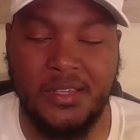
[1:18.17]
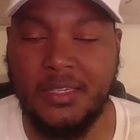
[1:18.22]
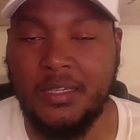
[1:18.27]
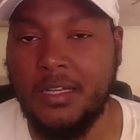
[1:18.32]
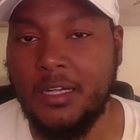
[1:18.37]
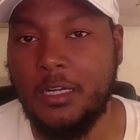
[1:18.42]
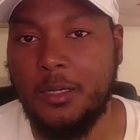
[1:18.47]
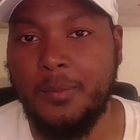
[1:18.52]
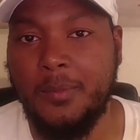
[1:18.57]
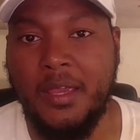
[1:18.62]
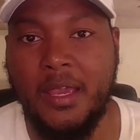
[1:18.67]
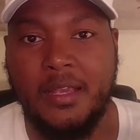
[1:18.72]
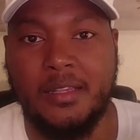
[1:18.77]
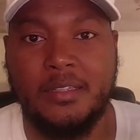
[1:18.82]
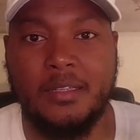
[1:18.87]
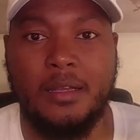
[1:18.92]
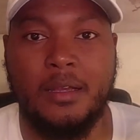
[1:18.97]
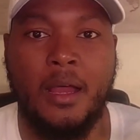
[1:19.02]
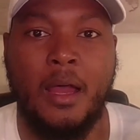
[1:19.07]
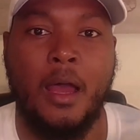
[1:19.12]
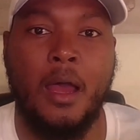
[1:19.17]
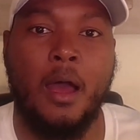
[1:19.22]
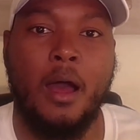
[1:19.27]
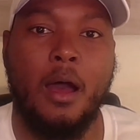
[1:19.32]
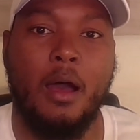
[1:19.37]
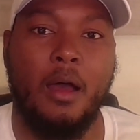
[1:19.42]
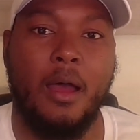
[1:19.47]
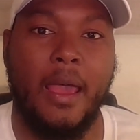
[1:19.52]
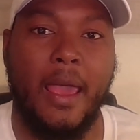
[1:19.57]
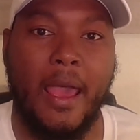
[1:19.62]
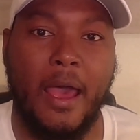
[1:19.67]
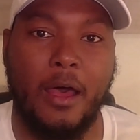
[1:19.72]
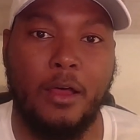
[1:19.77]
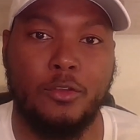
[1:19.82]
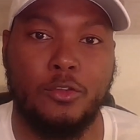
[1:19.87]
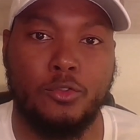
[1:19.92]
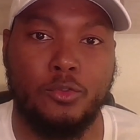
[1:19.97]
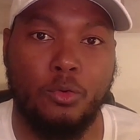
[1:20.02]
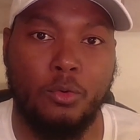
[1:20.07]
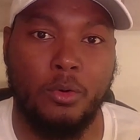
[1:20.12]
economy has to
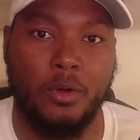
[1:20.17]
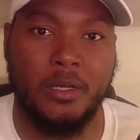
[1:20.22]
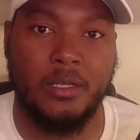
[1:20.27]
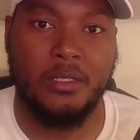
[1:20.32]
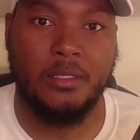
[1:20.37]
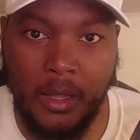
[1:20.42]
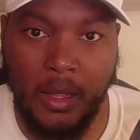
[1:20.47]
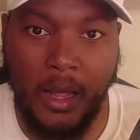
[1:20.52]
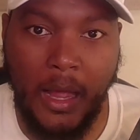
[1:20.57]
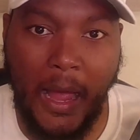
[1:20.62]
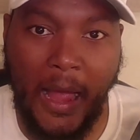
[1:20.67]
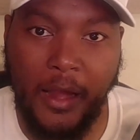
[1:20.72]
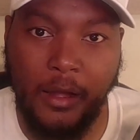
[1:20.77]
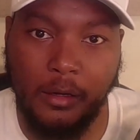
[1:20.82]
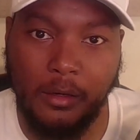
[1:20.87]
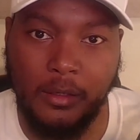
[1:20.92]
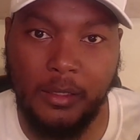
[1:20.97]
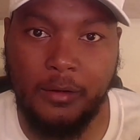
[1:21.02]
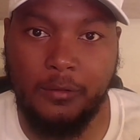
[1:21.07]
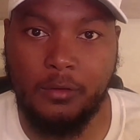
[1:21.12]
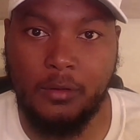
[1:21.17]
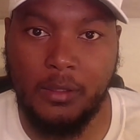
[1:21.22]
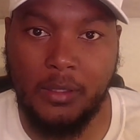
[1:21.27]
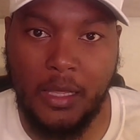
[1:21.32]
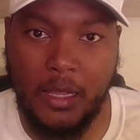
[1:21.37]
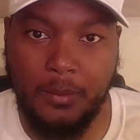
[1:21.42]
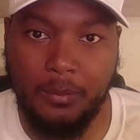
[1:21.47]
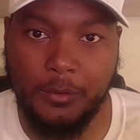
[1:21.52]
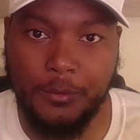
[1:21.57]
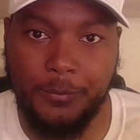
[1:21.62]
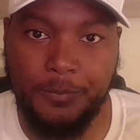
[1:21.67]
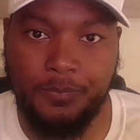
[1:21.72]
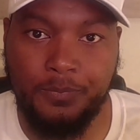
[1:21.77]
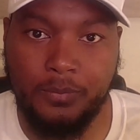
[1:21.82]
outsource higher level labor